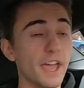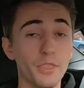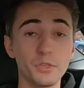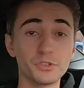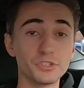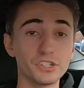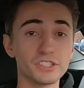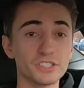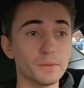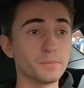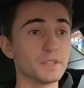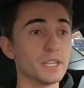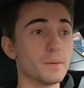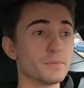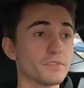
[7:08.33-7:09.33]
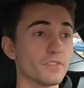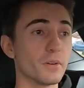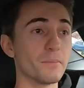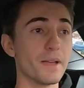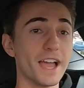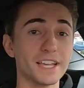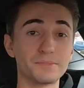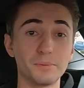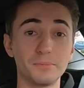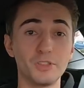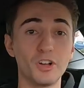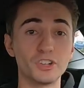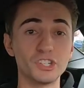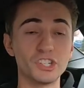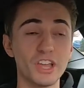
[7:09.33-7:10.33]
And those are just some tips for
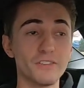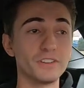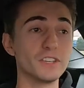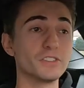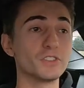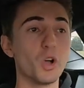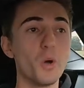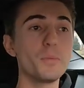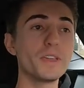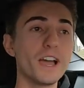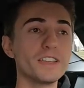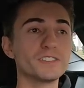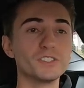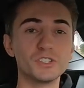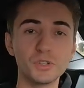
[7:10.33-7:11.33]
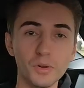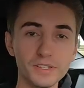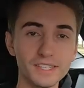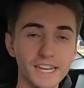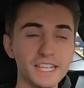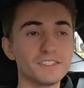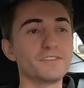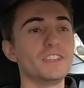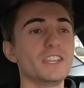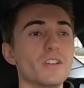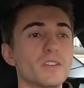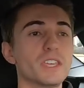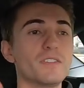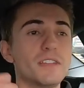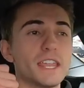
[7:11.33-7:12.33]
maximum longevity. So hope you guys enjoyed today's
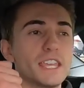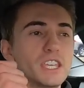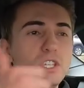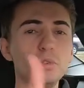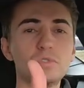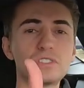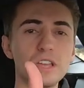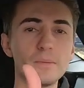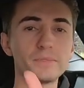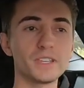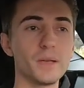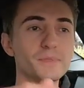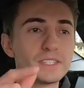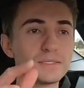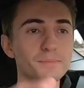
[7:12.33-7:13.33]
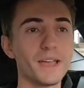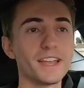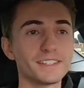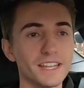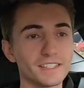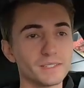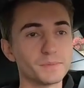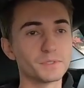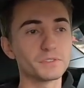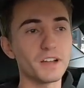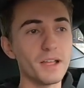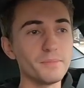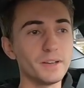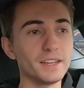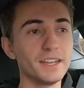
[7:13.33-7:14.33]
video. Give it a huge thumbs up, smash that
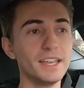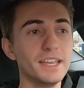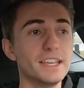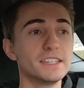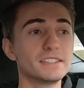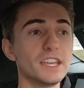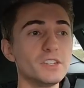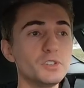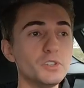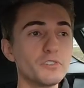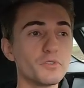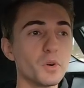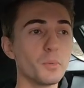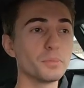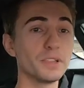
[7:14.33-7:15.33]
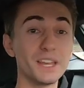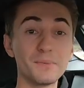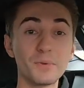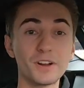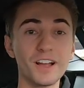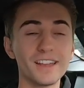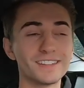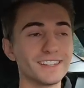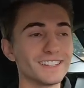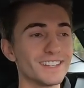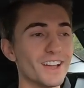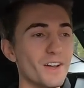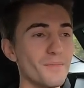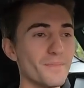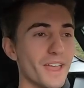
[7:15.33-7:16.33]
subscribe button. Stay tuned for plenty more content
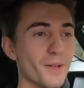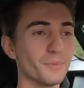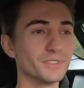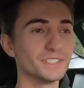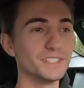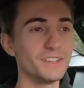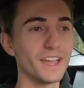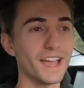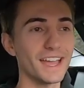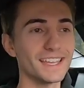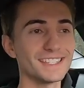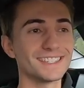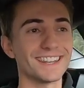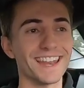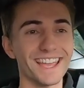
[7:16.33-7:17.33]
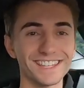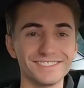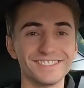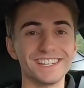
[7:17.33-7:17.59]
to come, and we'll see you guys in the next